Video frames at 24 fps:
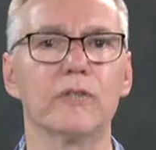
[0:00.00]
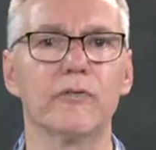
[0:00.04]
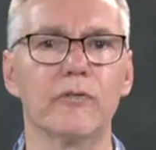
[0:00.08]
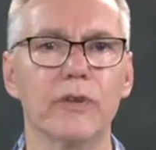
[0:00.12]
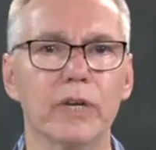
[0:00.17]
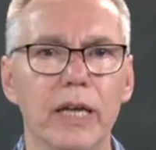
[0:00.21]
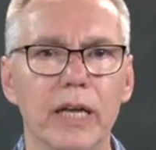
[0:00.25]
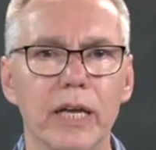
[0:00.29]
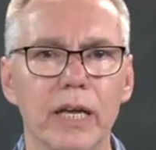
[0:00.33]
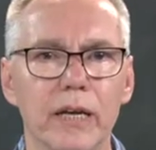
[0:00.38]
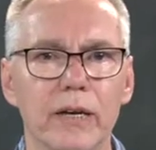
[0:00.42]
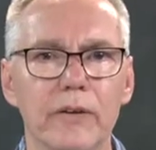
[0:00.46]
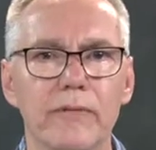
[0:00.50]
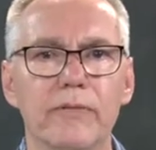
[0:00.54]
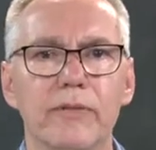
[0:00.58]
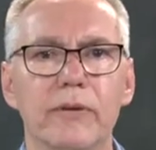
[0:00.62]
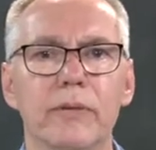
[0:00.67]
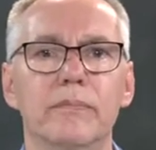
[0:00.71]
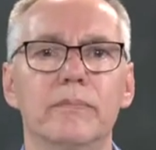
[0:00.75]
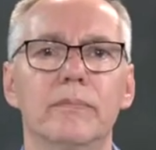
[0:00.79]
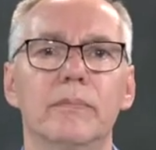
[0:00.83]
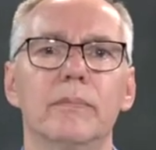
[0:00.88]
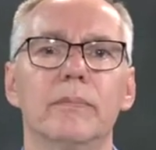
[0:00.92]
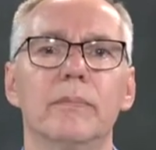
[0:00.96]
forgive
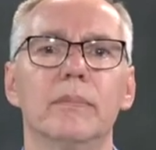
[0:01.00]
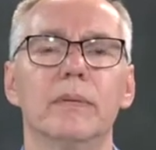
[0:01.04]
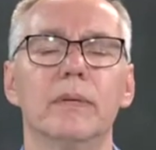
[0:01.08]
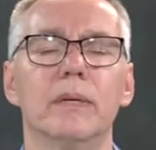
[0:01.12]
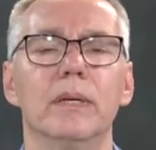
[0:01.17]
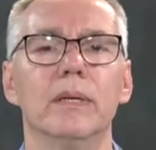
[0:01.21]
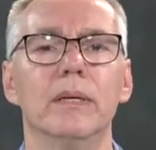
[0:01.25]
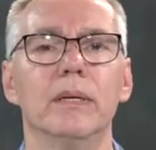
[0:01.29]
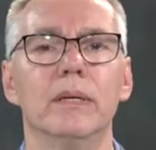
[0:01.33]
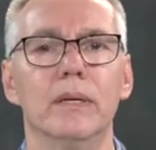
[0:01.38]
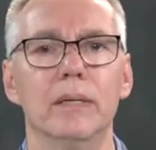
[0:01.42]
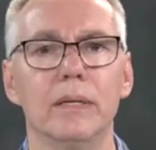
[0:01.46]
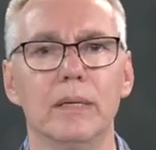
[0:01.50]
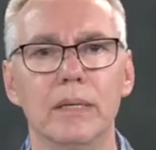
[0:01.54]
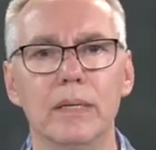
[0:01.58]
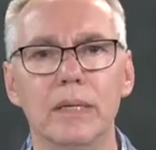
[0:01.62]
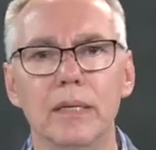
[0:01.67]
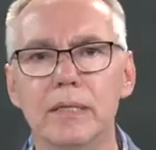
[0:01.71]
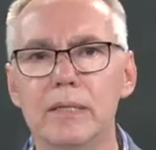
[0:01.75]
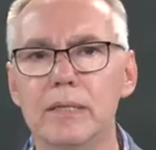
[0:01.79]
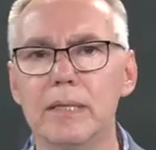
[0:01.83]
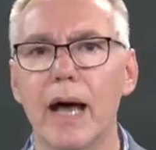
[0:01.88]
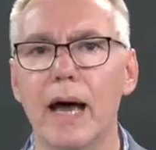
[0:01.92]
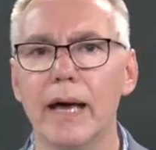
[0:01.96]

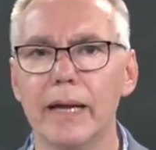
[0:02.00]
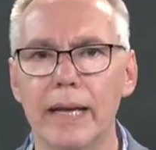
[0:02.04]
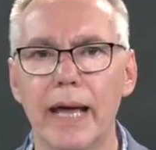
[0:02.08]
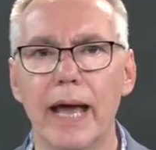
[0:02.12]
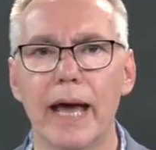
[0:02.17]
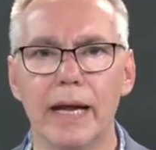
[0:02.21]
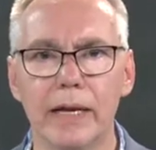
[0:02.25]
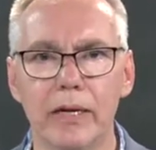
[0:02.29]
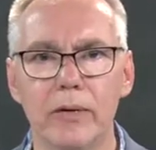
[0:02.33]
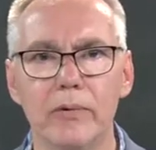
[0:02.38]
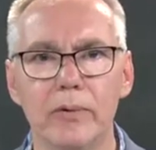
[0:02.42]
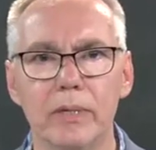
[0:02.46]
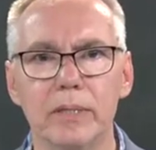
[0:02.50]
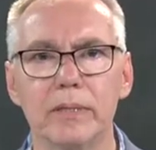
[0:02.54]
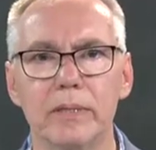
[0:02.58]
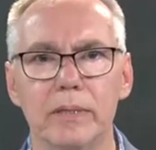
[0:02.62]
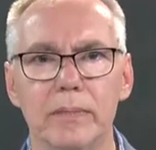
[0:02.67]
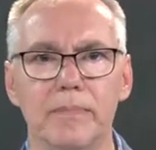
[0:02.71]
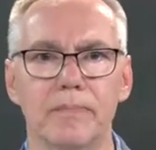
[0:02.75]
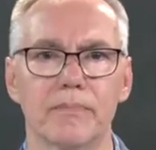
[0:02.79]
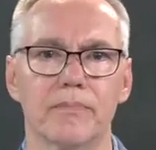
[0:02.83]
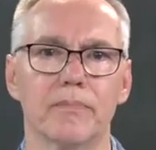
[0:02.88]
is not adequate.